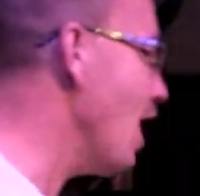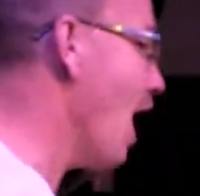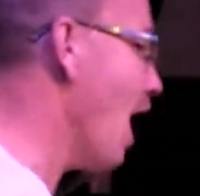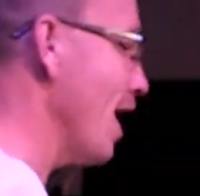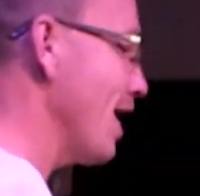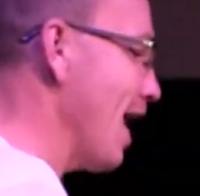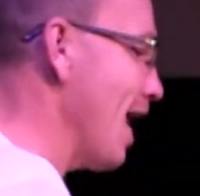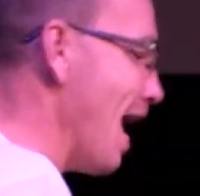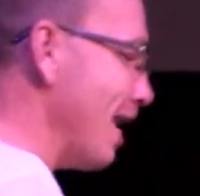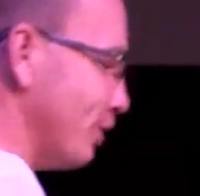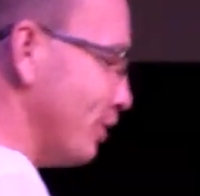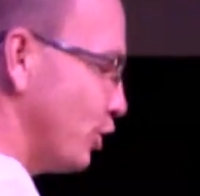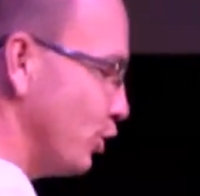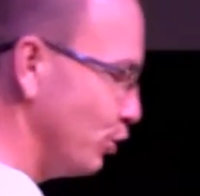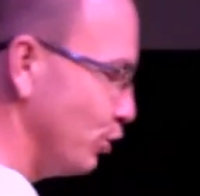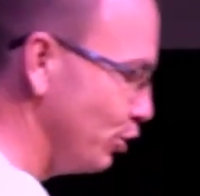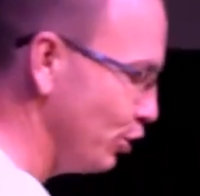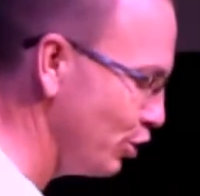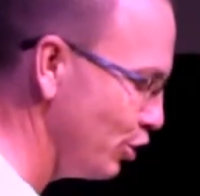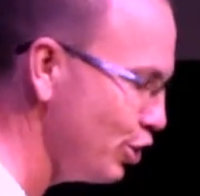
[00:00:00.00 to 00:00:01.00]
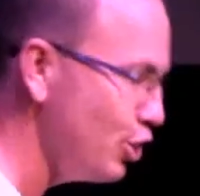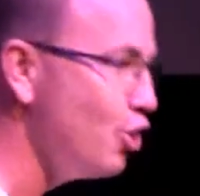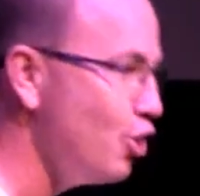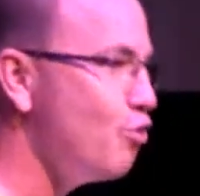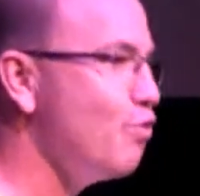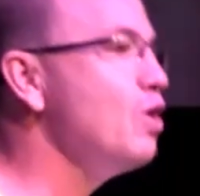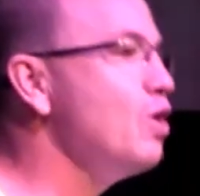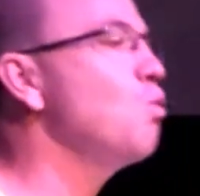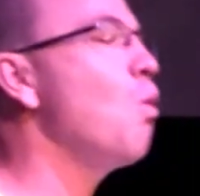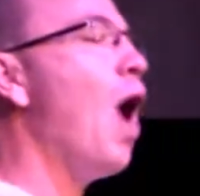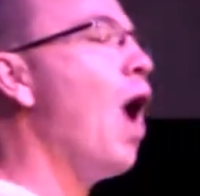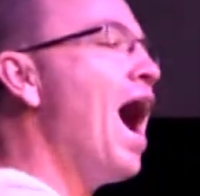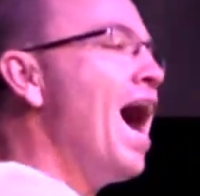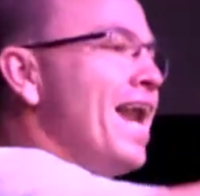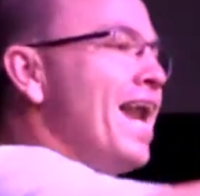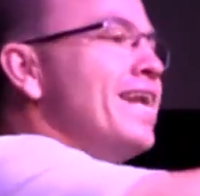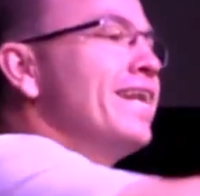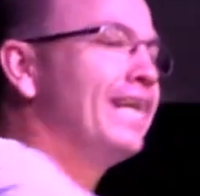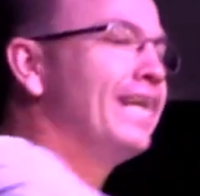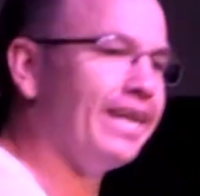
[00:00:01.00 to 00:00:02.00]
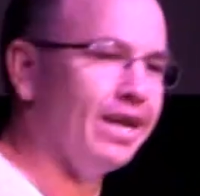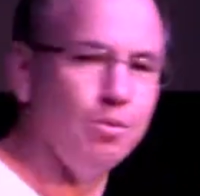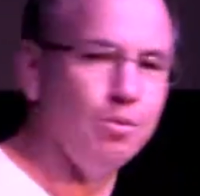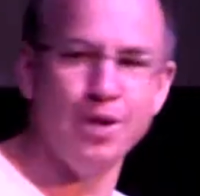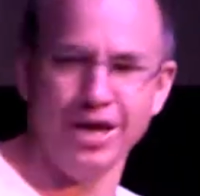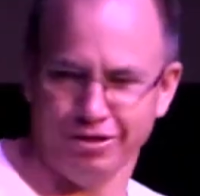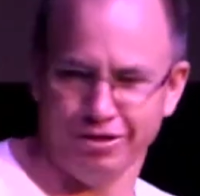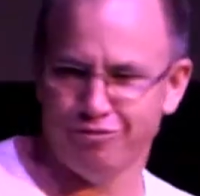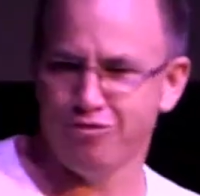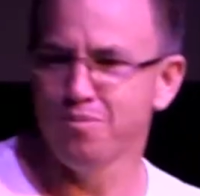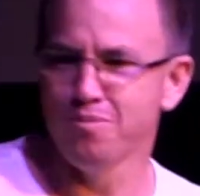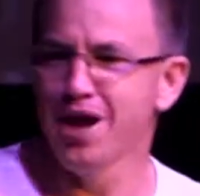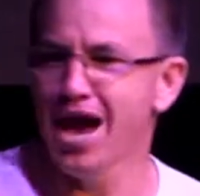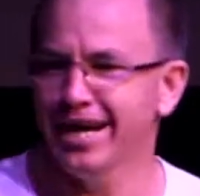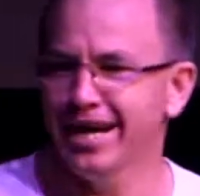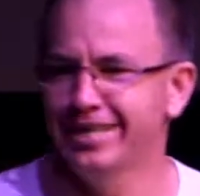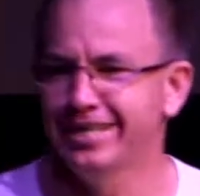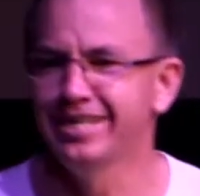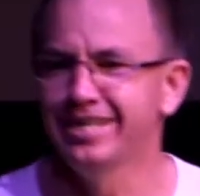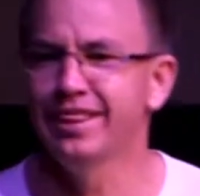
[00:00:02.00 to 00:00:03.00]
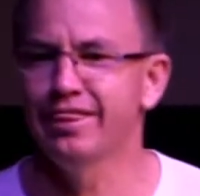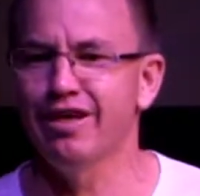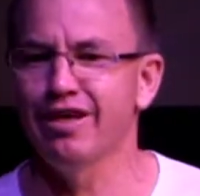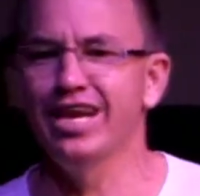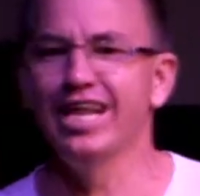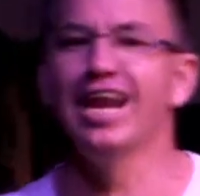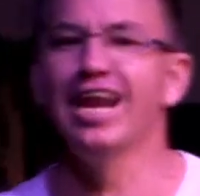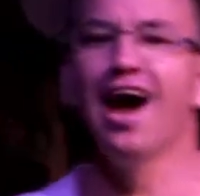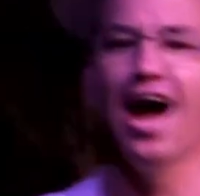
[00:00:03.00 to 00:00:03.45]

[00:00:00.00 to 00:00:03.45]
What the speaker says: I'd like to rewind a little bit from 1939.